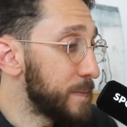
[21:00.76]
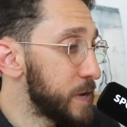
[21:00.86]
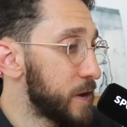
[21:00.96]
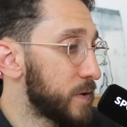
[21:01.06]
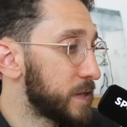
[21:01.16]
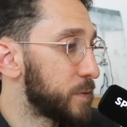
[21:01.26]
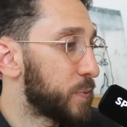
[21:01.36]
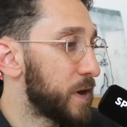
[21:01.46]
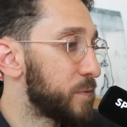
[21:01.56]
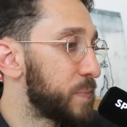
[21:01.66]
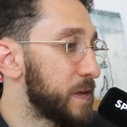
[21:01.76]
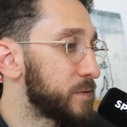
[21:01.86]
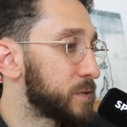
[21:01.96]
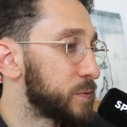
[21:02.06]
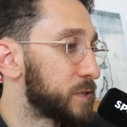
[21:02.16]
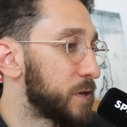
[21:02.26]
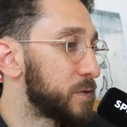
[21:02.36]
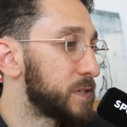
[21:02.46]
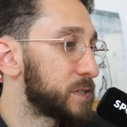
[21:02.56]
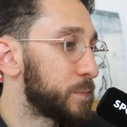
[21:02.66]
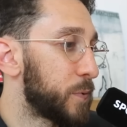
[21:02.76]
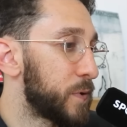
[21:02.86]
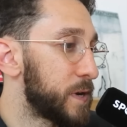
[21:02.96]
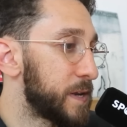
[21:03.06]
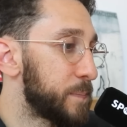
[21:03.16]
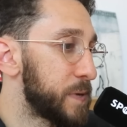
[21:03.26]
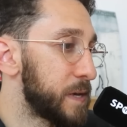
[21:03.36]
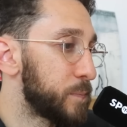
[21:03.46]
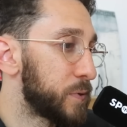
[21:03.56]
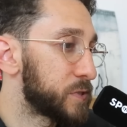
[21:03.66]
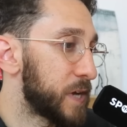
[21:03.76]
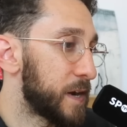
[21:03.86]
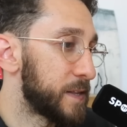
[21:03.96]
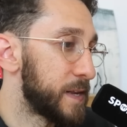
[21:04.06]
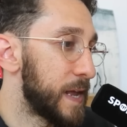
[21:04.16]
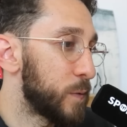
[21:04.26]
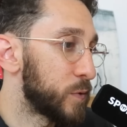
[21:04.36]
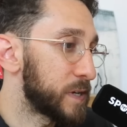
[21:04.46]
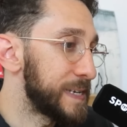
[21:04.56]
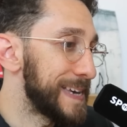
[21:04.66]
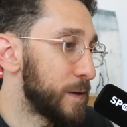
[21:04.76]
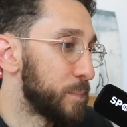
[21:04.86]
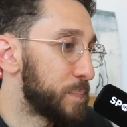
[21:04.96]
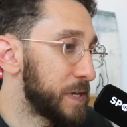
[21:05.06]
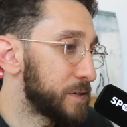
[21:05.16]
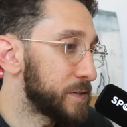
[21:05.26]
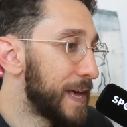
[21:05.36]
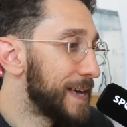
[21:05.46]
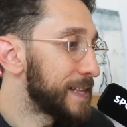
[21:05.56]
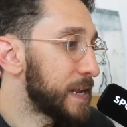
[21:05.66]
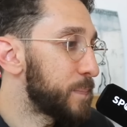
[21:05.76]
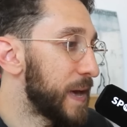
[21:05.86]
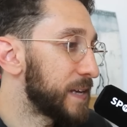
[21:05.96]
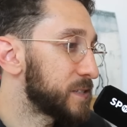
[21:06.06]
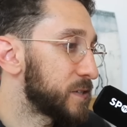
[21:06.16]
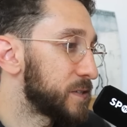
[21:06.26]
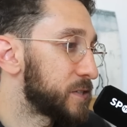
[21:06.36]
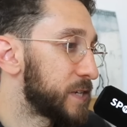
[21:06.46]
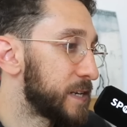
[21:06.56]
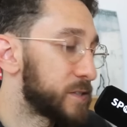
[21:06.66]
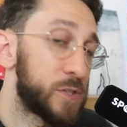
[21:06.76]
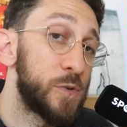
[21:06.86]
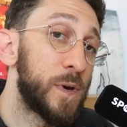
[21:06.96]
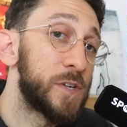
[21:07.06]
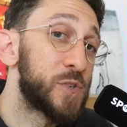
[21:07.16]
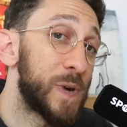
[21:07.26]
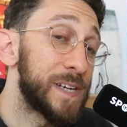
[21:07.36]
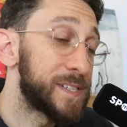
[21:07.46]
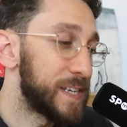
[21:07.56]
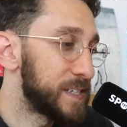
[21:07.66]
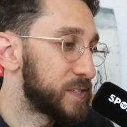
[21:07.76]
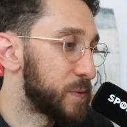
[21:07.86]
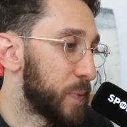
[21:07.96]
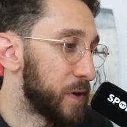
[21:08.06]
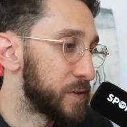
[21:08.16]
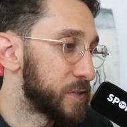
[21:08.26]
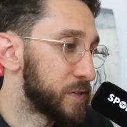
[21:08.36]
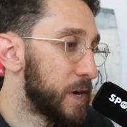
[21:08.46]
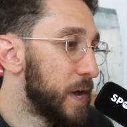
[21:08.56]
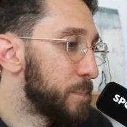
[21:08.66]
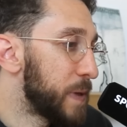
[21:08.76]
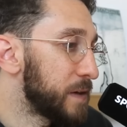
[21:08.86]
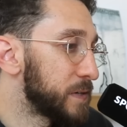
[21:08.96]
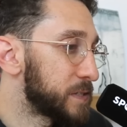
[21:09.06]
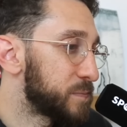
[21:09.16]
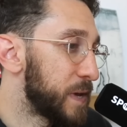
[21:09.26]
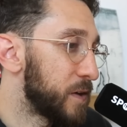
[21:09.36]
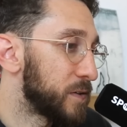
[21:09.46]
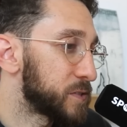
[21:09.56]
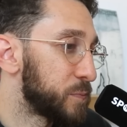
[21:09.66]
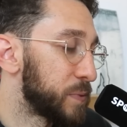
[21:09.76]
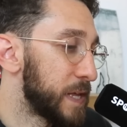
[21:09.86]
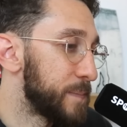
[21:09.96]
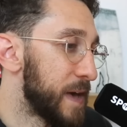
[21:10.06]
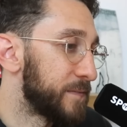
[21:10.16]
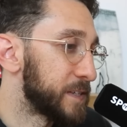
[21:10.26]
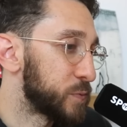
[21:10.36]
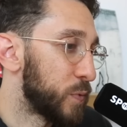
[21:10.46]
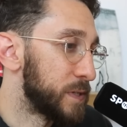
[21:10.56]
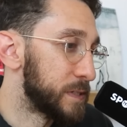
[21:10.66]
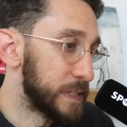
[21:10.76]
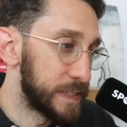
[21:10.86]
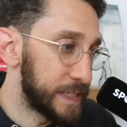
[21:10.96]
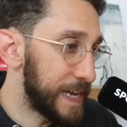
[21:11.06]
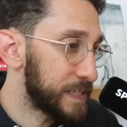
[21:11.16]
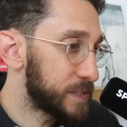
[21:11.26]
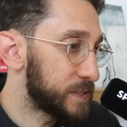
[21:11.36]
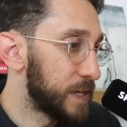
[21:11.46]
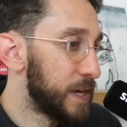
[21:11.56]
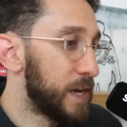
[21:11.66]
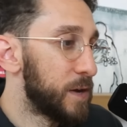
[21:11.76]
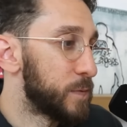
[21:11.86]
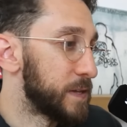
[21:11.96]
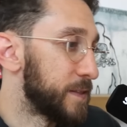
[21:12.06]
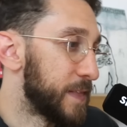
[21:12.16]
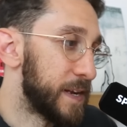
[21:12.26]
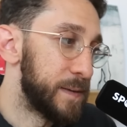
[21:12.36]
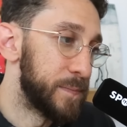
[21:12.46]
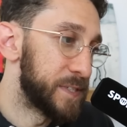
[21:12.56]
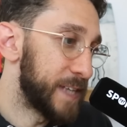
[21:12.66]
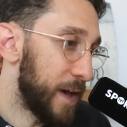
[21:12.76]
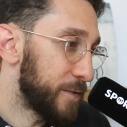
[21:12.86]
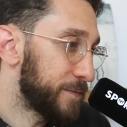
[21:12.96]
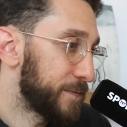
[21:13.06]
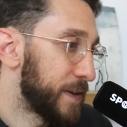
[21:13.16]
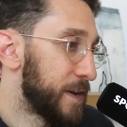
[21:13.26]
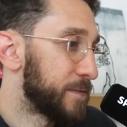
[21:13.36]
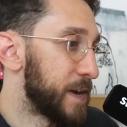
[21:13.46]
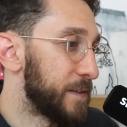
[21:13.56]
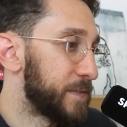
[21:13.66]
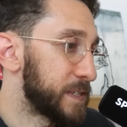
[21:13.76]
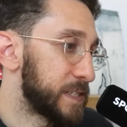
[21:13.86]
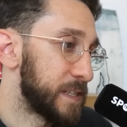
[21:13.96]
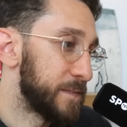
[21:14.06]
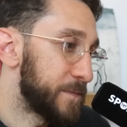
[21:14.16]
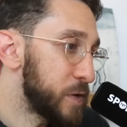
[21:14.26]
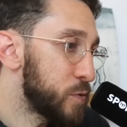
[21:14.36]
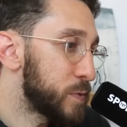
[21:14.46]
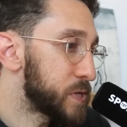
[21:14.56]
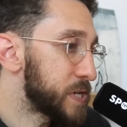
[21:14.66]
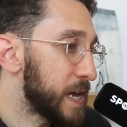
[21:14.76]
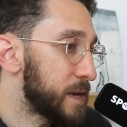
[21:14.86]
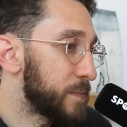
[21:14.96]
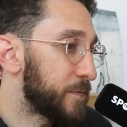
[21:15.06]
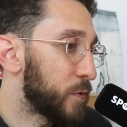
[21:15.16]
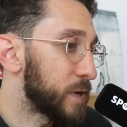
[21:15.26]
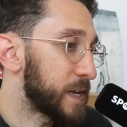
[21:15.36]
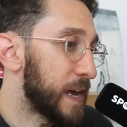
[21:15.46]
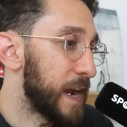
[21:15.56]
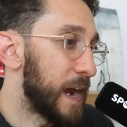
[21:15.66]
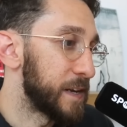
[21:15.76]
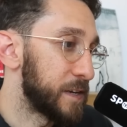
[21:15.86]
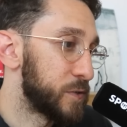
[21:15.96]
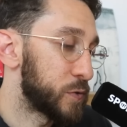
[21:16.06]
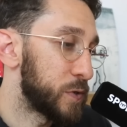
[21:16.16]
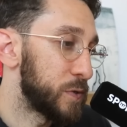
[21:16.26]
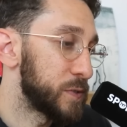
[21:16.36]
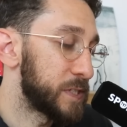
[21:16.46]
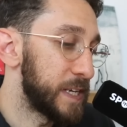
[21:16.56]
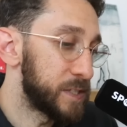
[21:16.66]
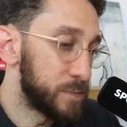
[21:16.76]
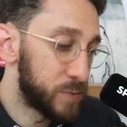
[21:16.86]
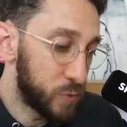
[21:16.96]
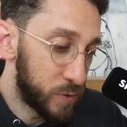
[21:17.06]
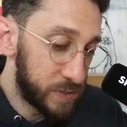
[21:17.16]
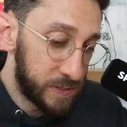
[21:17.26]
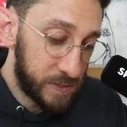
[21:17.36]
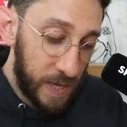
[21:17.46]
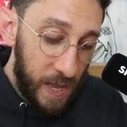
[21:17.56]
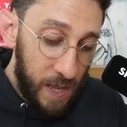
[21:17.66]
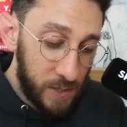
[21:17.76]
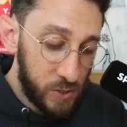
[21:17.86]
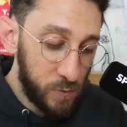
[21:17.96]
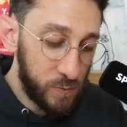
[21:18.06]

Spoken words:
hearing the proud Bayless was so disappointed at being pushed out of the network he helped build that he passed on the chance to address his departure. Bayless may also blame FS1's execs rather than himself for not fixing the feud with Shannon before it got out of control, say some sources. So